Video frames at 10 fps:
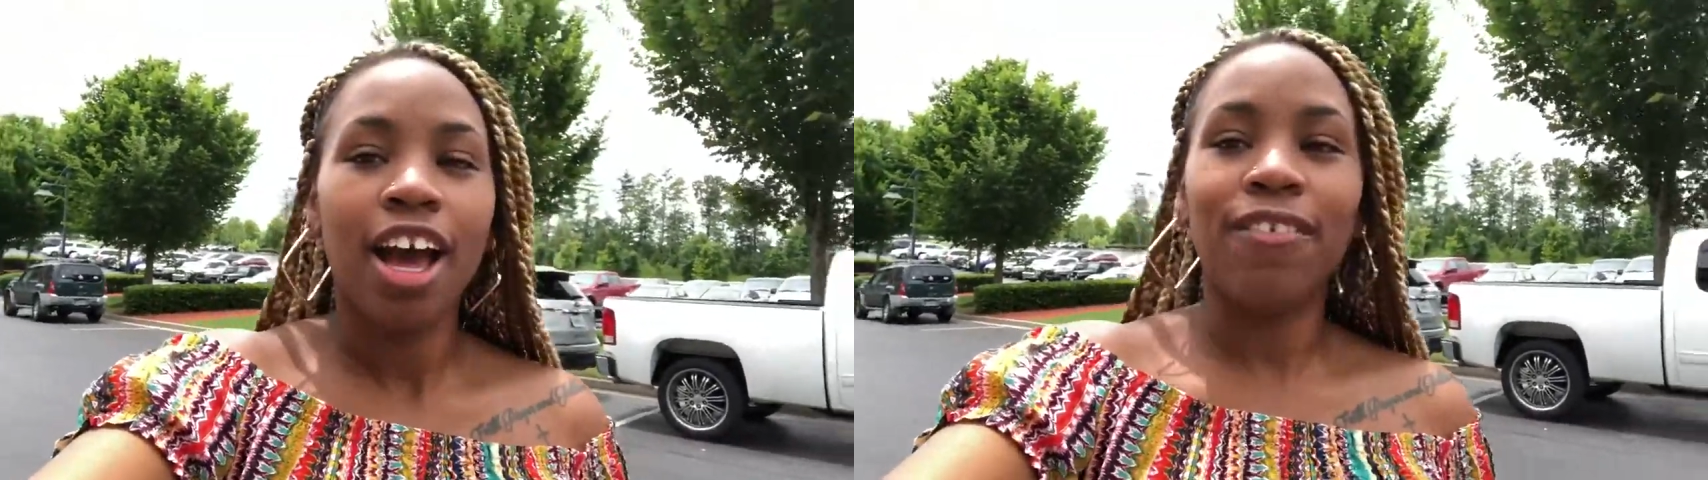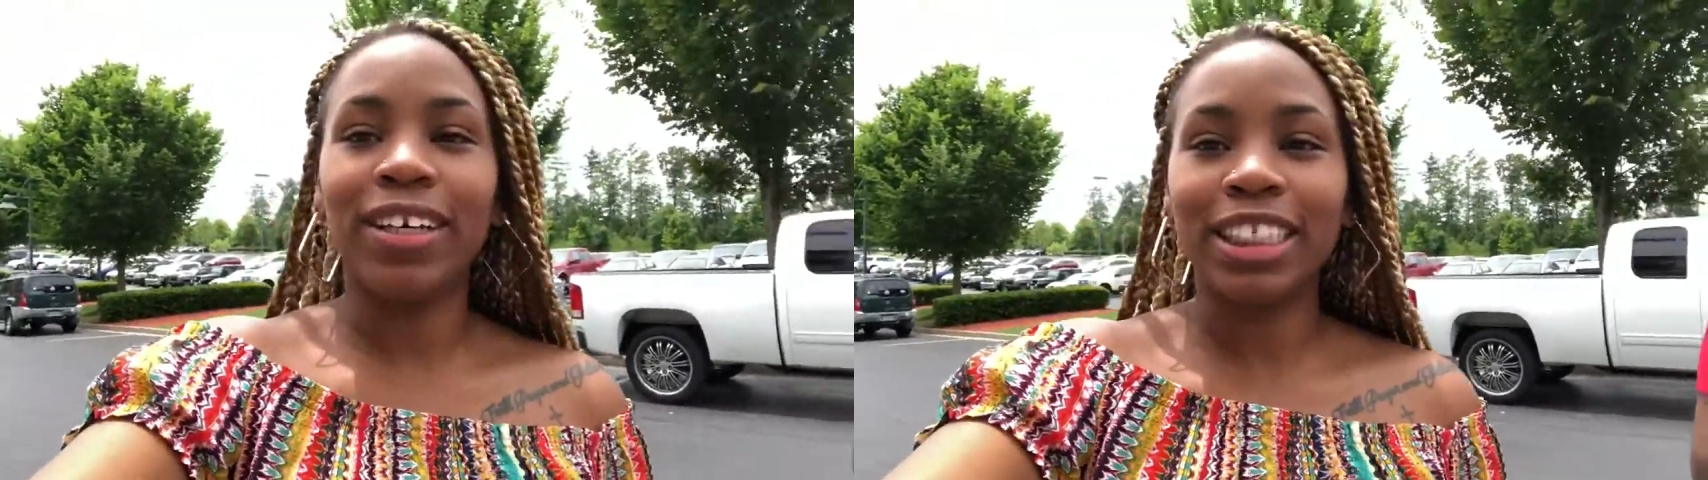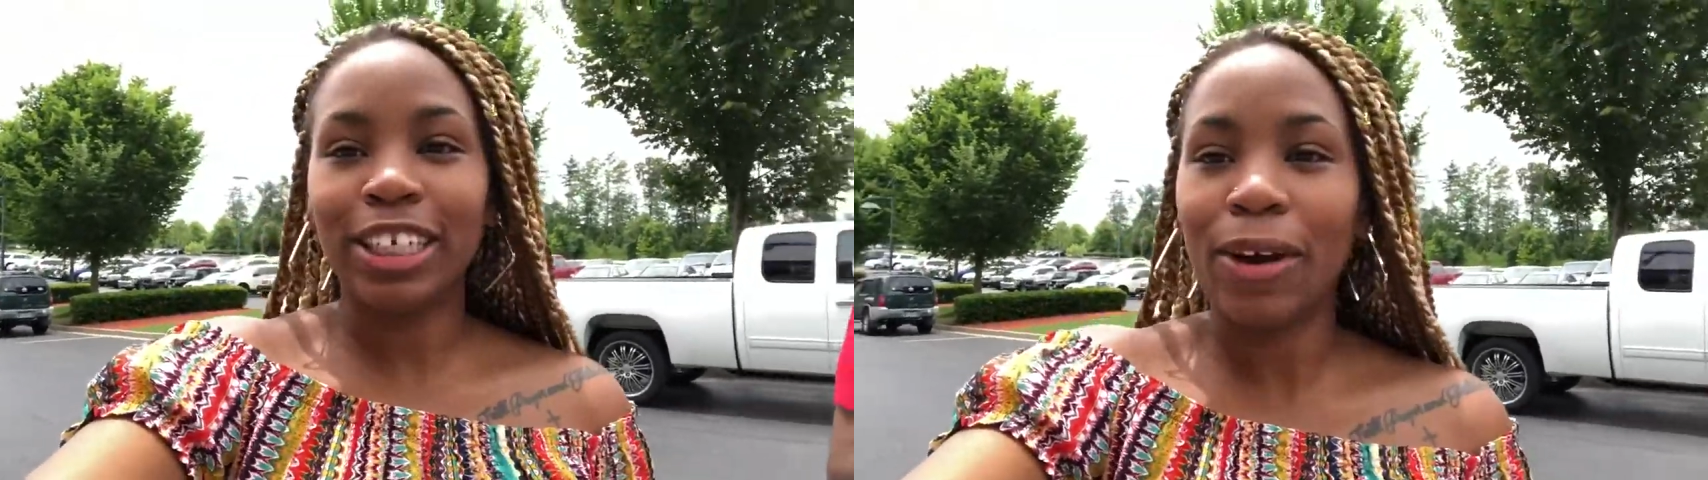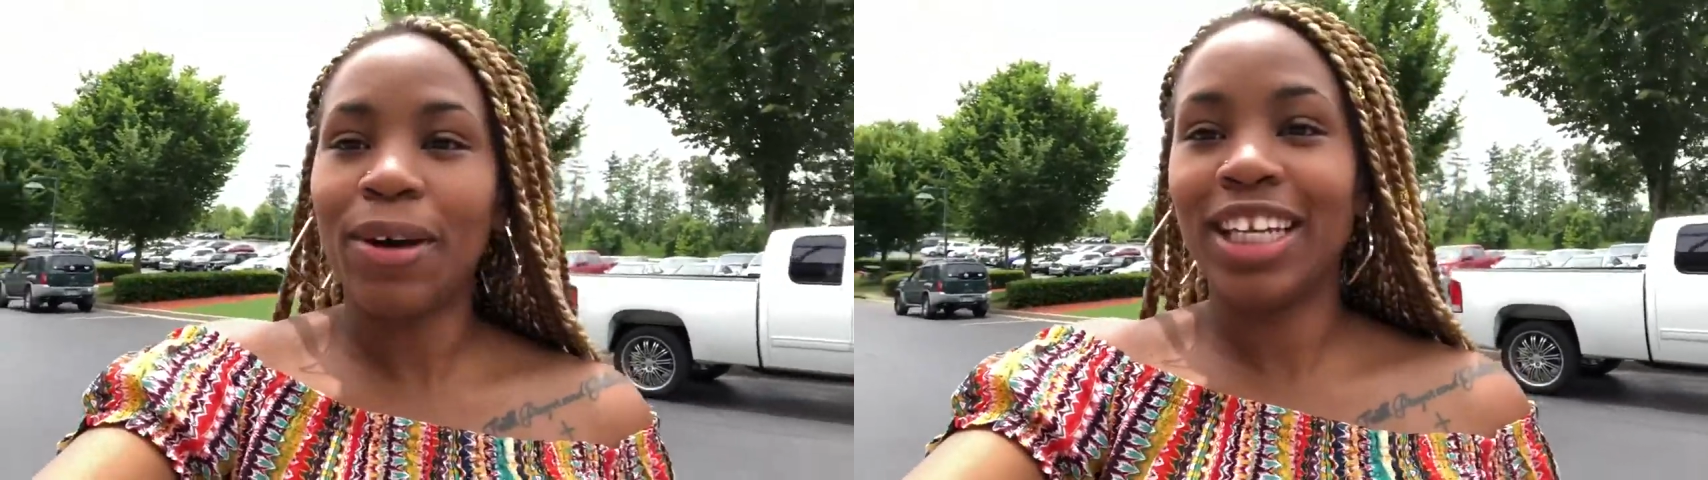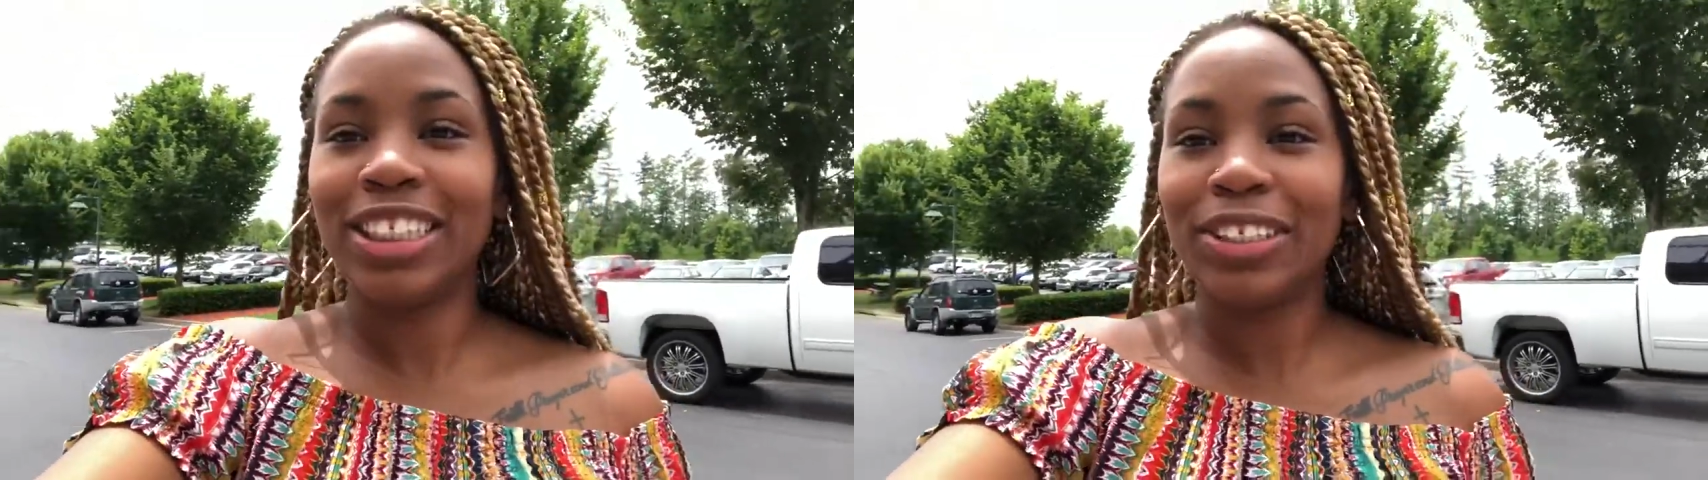of us
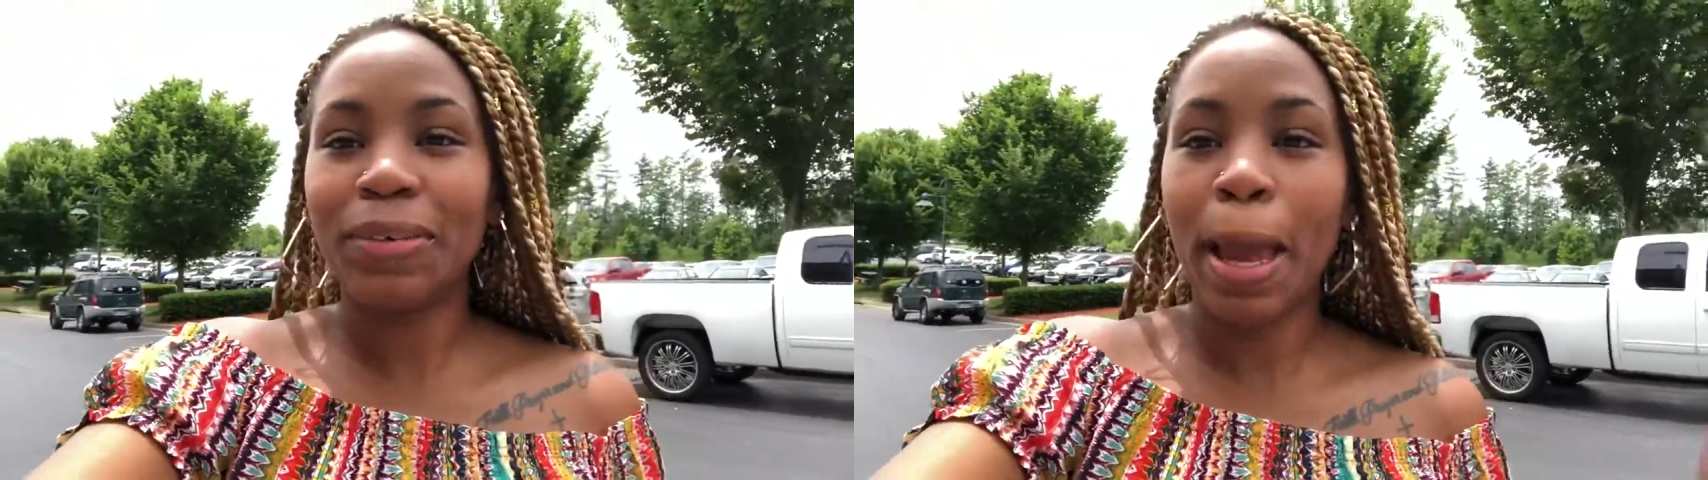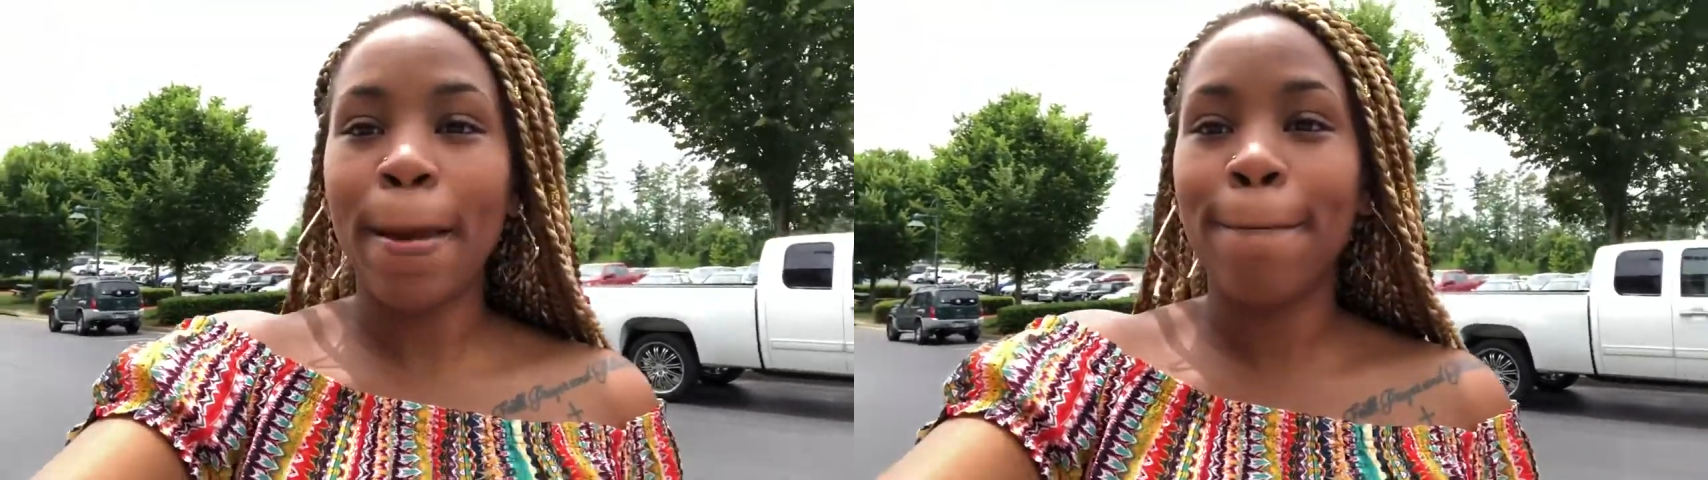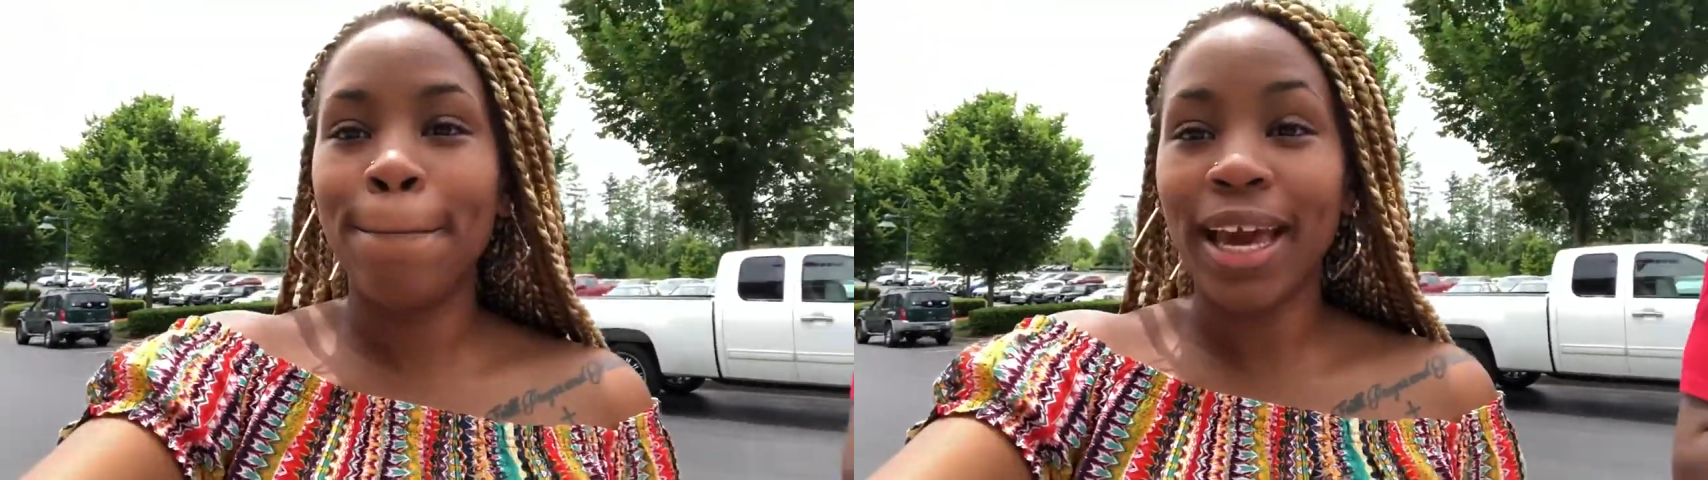going to a